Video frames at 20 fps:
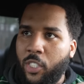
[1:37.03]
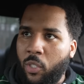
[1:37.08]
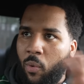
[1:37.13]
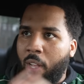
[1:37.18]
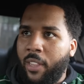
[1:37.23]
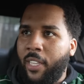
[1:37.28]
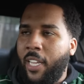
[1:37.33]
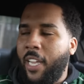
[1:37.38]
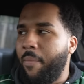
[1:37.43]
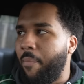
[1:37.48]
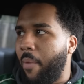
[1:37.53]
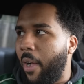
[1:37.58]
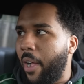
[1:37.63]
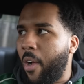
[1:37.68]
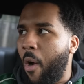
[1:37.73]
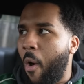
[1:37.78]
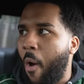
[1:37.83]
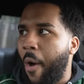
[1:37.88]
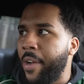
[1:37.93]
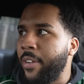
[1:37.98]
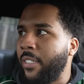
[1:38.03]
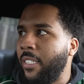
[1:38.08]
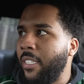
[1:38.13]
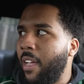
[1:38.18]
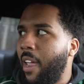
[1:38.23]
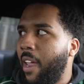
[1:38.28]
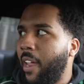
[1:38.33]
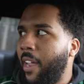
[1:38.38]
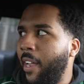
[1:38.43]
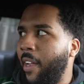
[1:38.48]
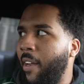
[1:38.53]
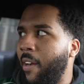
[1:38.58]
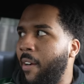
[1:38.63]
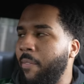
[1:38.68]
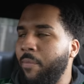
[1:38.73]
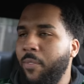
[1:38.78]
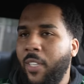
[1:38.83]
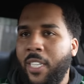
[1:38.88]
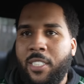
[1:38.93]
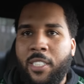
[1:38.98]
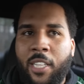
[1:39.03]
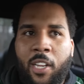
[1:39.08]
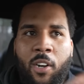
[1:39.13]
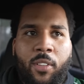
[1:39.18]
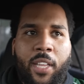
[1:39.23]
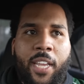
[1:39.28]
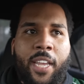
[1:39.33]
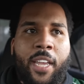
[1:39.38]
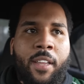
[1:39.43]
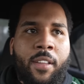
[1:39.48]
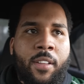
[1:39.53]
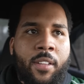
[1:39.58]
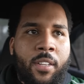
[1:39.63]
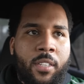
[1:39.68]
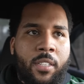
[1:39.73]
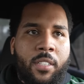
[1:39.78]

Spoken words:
So I leave my car here. It's literally,